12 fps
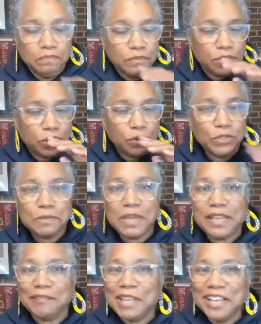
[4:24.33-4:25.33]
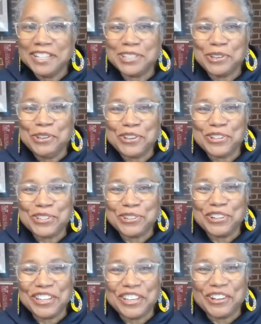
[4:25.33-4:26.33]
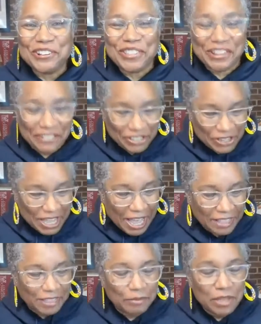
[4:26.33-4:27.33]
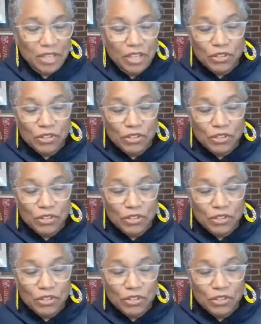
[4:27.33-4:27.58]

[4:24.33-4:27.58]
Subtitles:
Excuse me. So you can certainly go there and look at them.